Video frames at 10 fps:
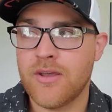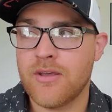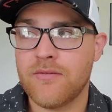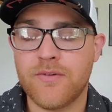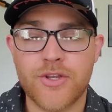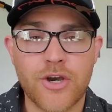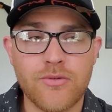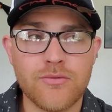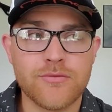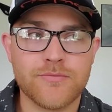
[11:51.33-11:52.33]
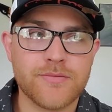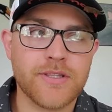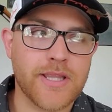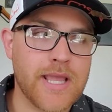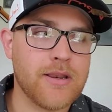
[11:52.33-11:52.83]
If you don't,
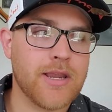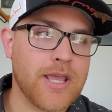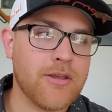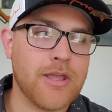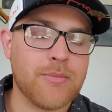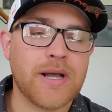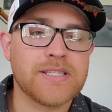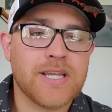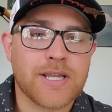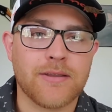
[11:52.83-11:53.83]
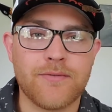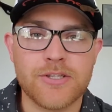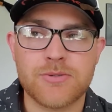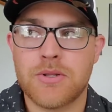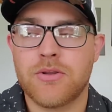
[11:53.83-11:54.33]
then it might suck if you
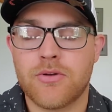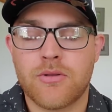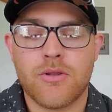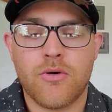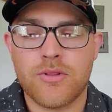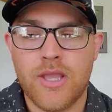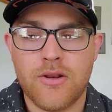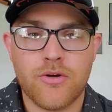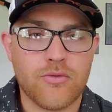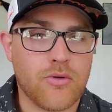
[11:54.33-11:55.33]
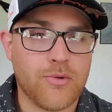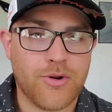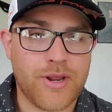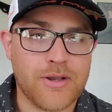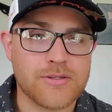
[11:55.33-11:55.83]
spend your whole day in your dorm or your
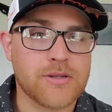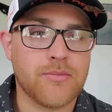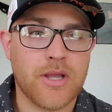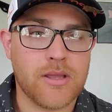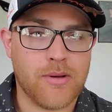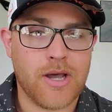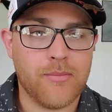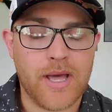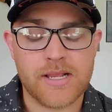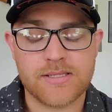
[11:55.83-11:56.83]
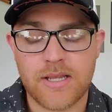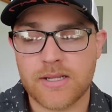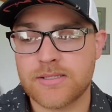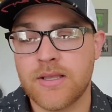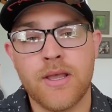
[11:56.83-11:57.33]
house complaining about how bad it sucks.